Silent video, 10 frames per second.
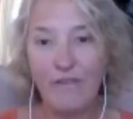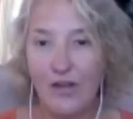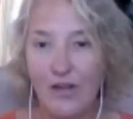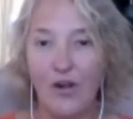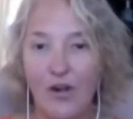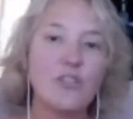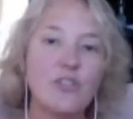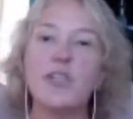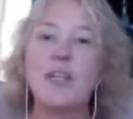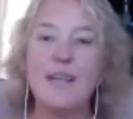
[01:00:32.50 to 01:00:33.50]
here,
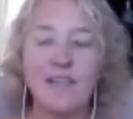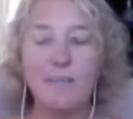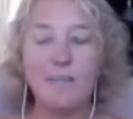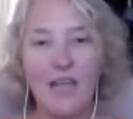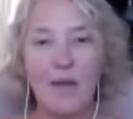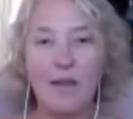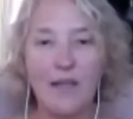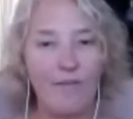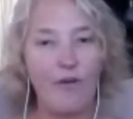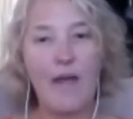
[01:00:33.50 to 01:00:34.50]
she needs somebody. I'm going
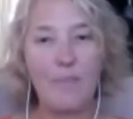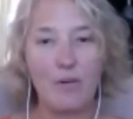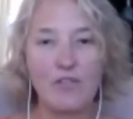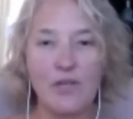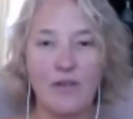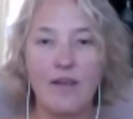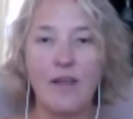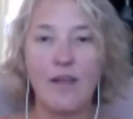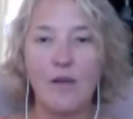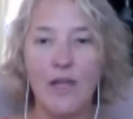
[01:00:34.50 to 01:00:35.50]
to give her that person.
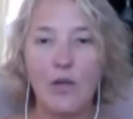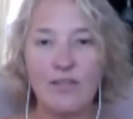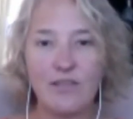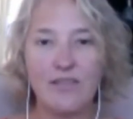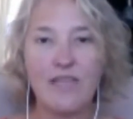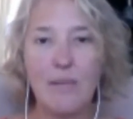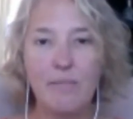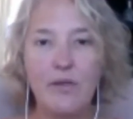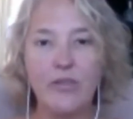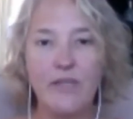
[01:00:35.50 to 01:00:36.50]
Like, it's a
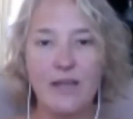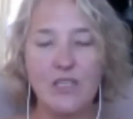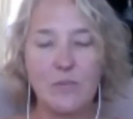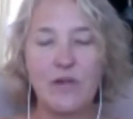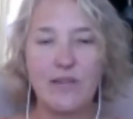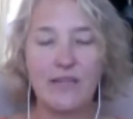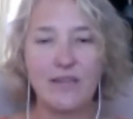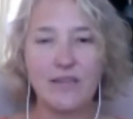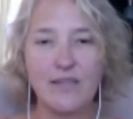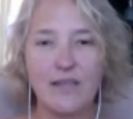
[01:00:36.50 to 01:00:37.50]
team-building
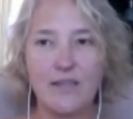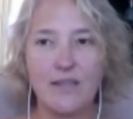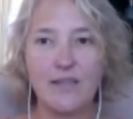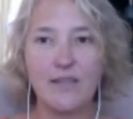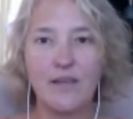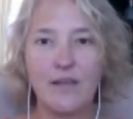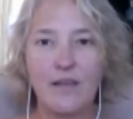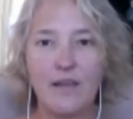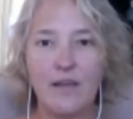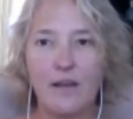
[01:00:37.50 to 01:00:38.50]
experience, and it's,
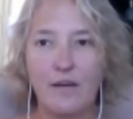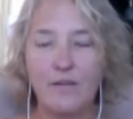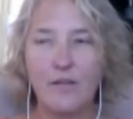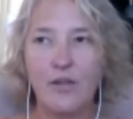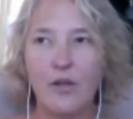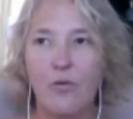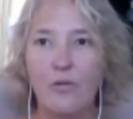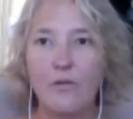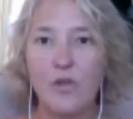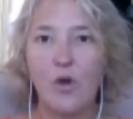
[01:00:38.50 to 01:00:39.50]
you know,
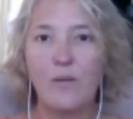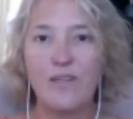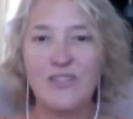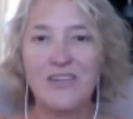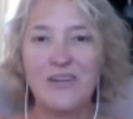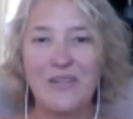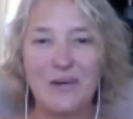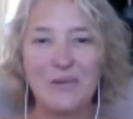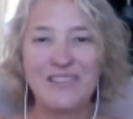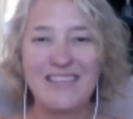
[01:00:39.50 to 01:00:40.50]
so much, you know,
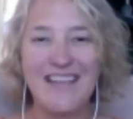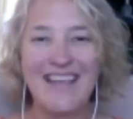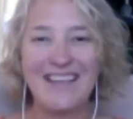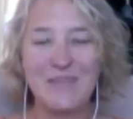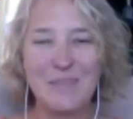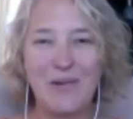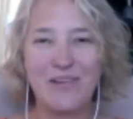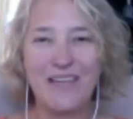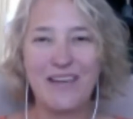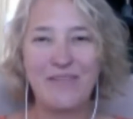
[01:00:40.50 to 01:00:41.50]
that whole saying, it's better
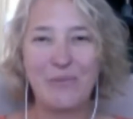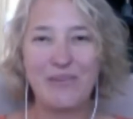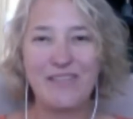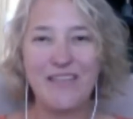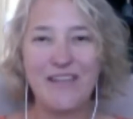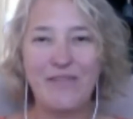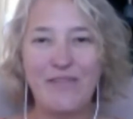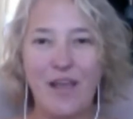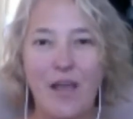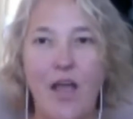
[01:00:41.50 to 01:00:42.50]
to give than receive.
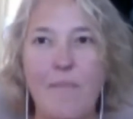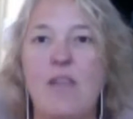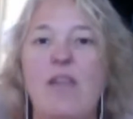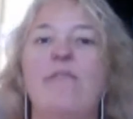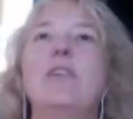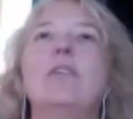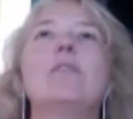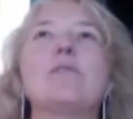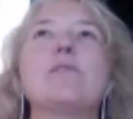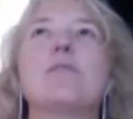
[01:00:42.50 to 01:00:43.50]
I mean, it
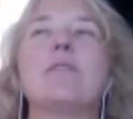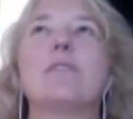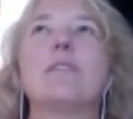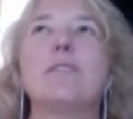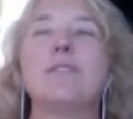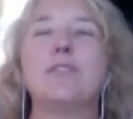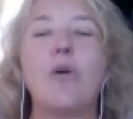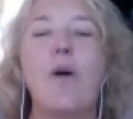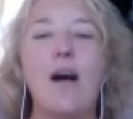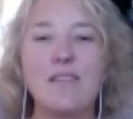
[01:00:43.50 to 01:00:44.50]
feels
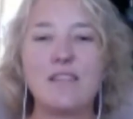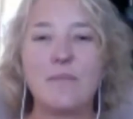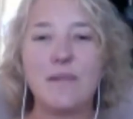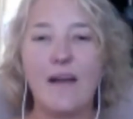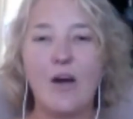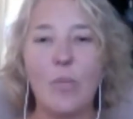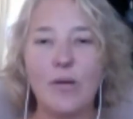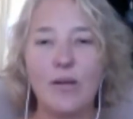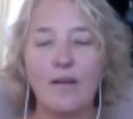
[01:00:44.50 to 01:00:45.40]
so awesome to help